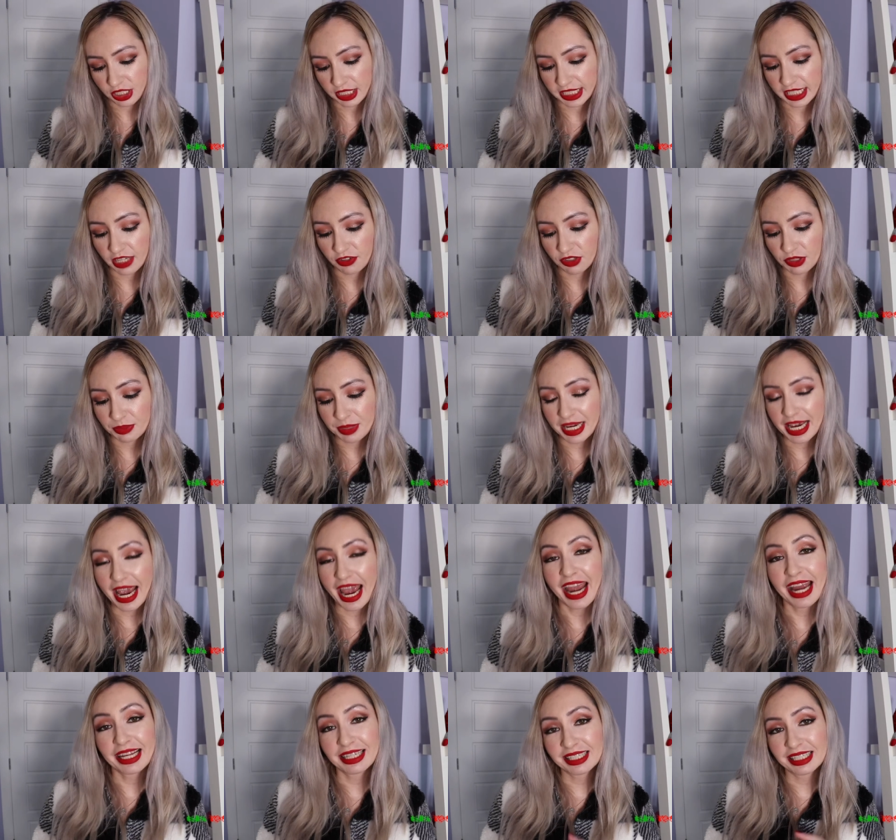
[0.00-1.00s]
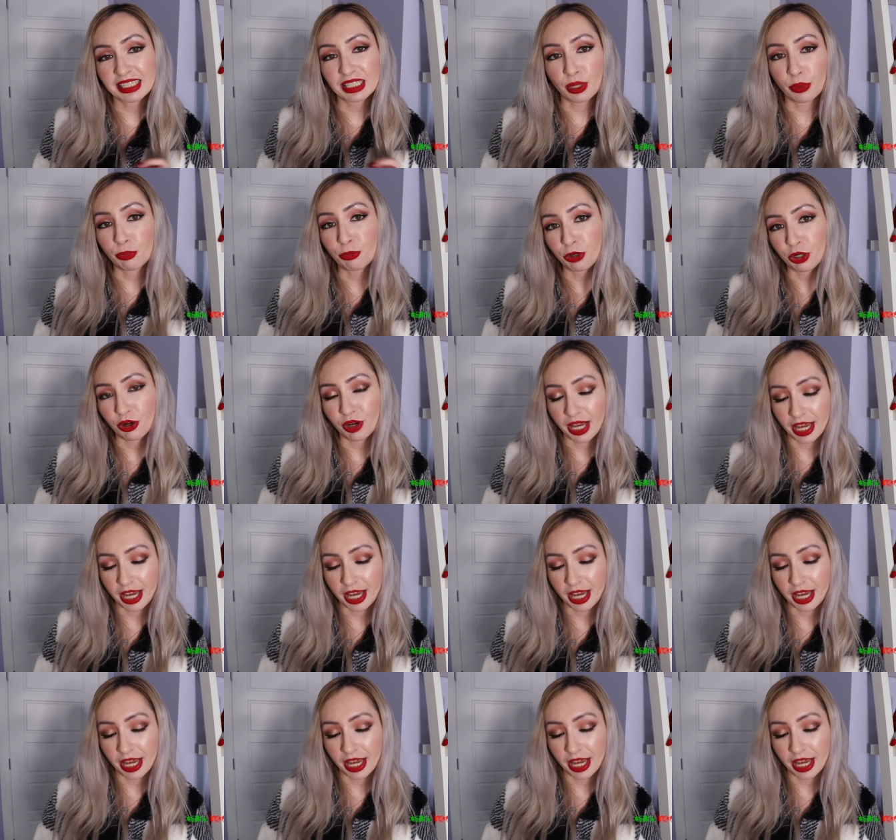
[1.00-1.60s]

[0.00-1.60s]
This gives me eight separate